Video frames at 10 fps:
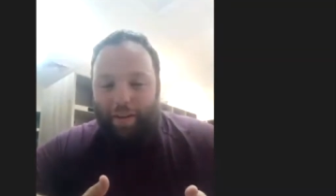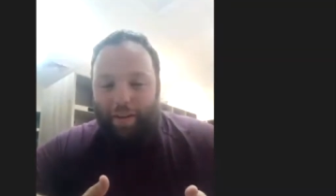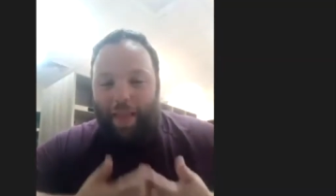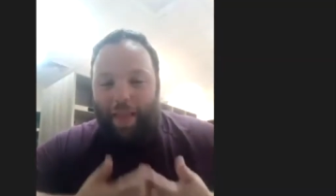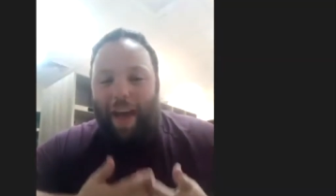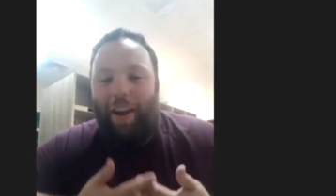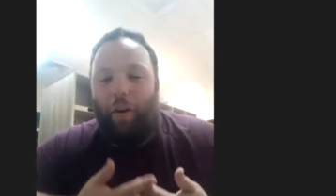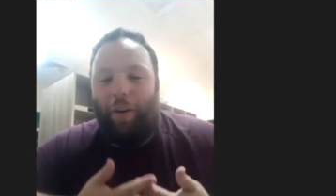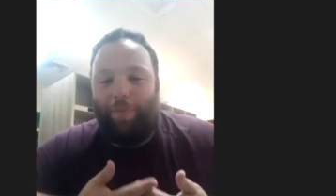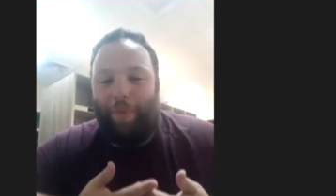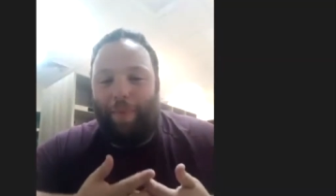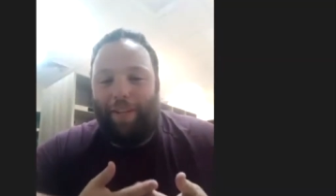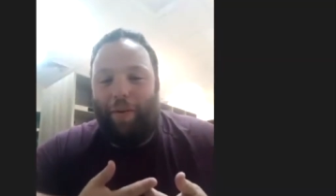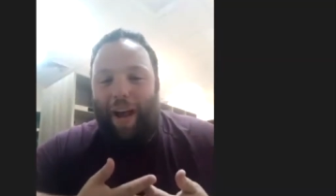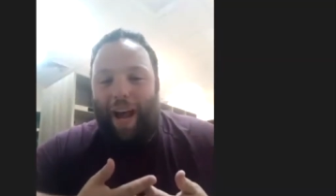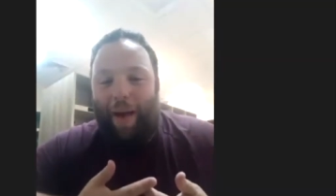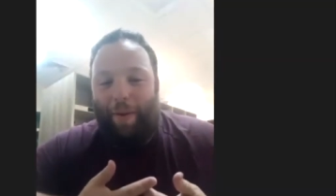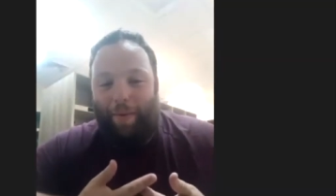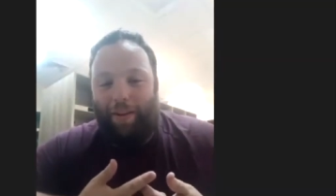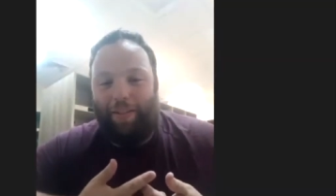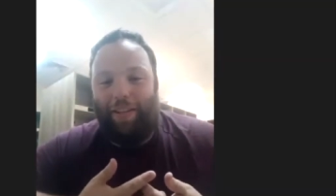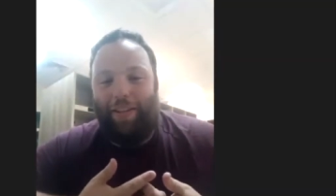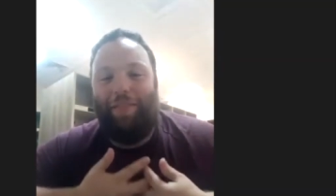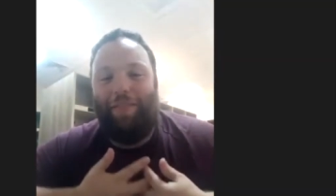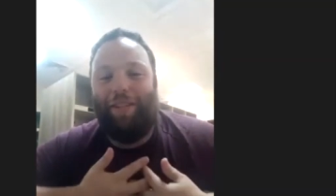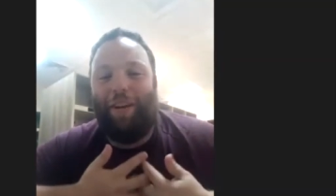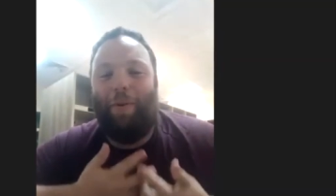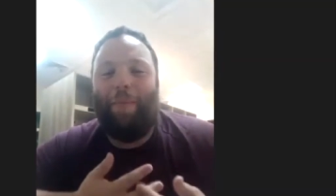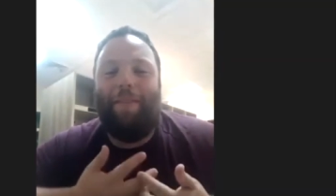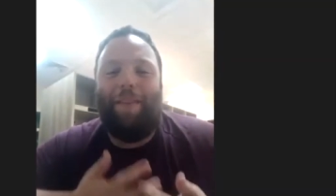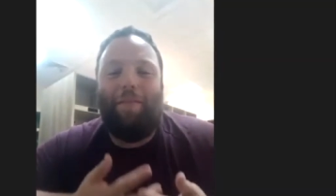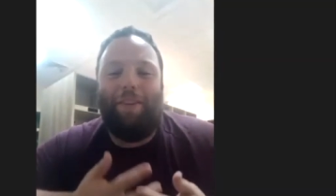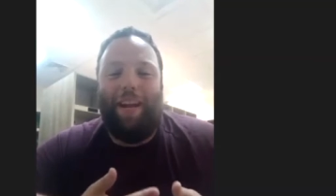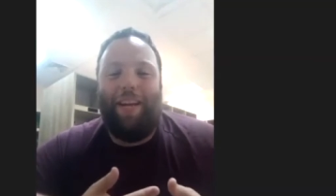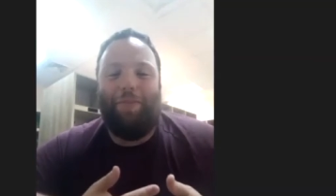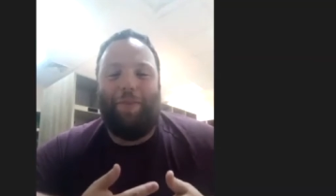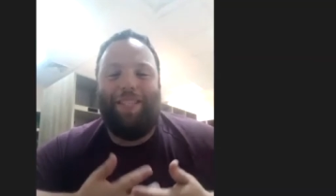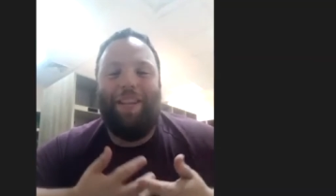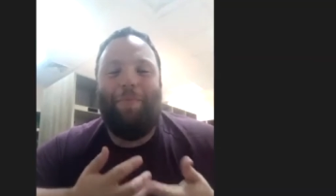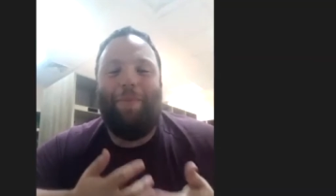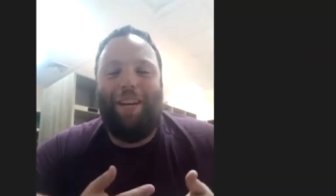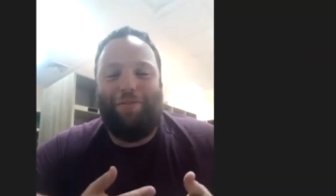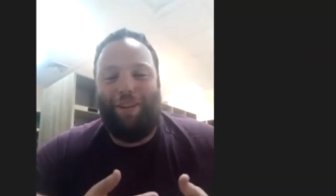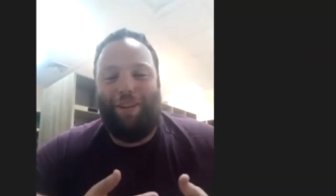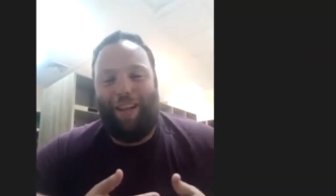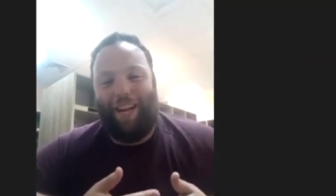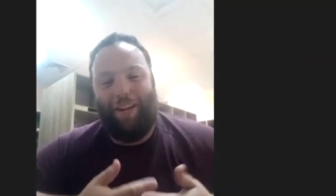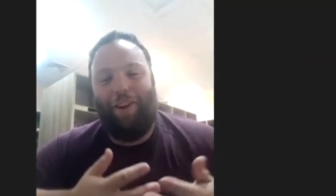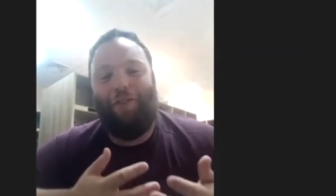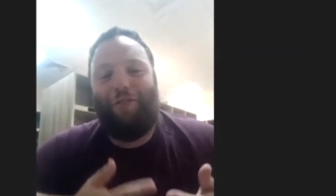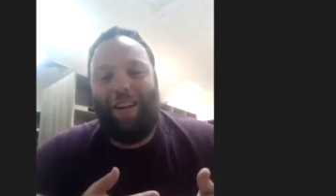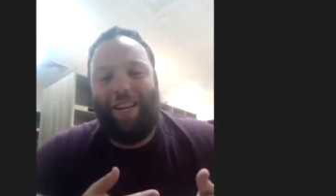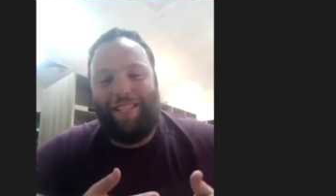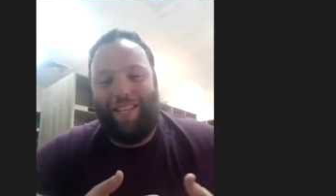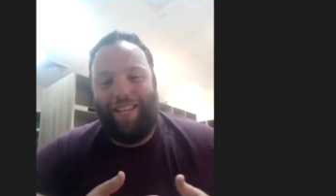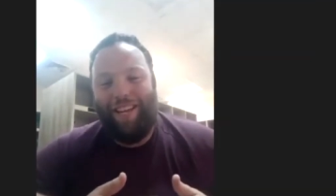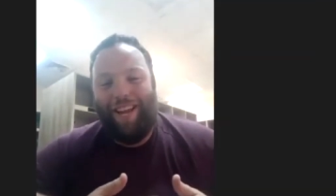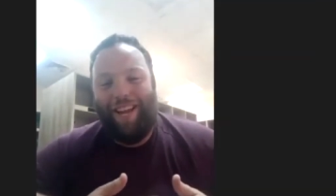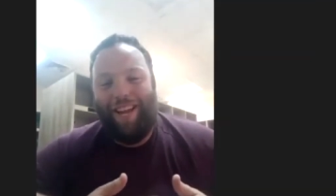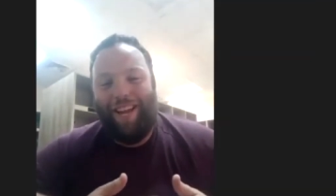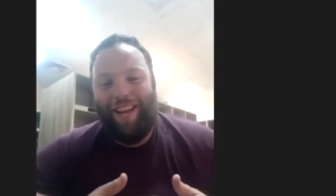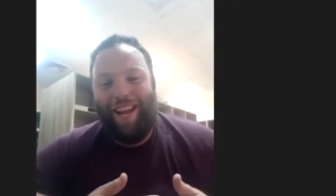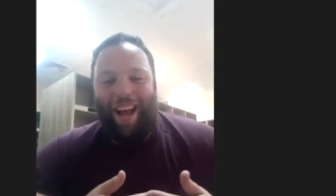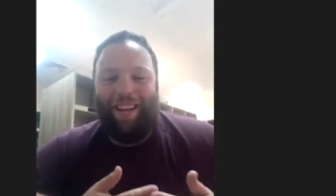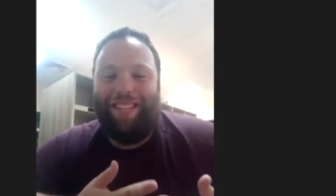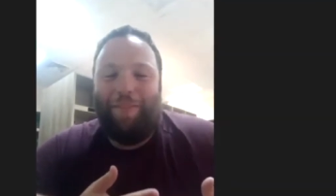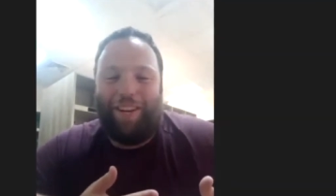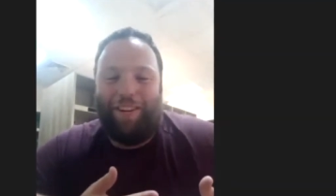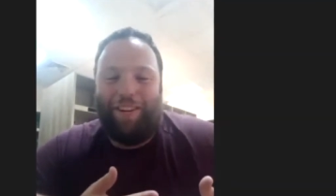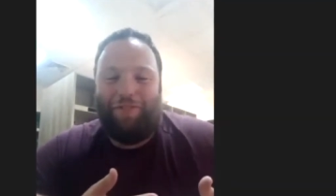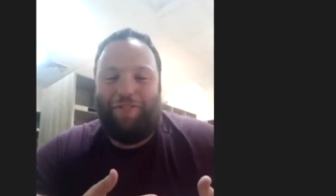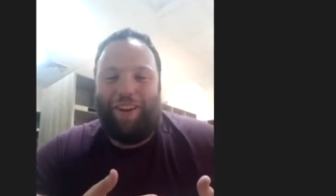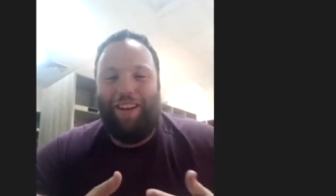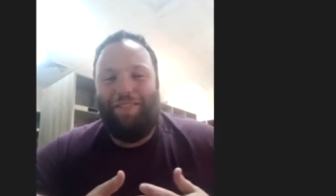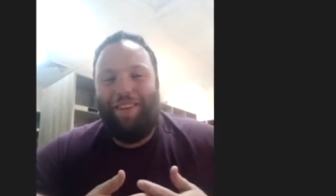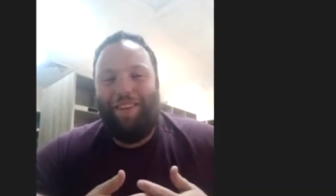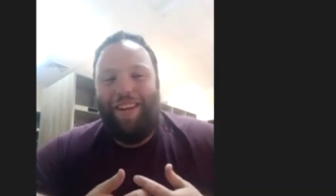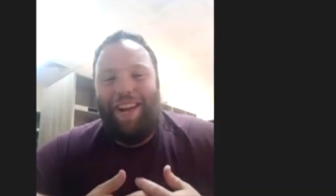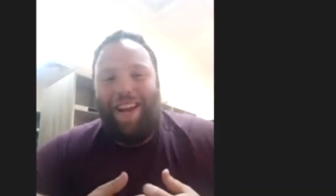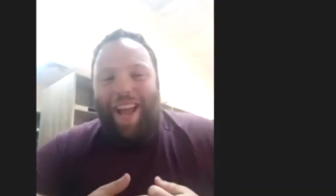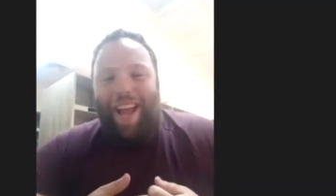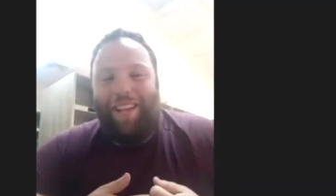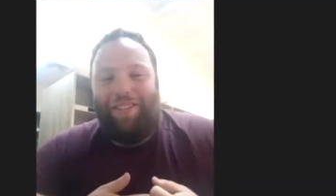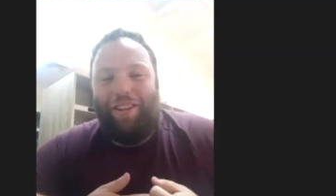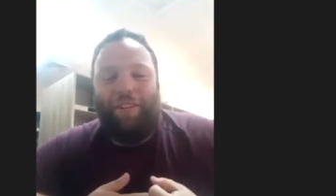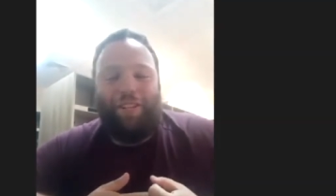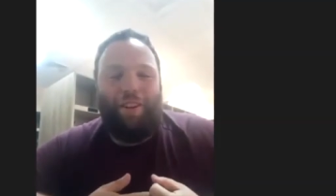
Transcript: And that always made me so happy because it, it was like one of my favorite days. We could celebrate Israel. I could go crazy. I could celebrate the country I love. And so it just,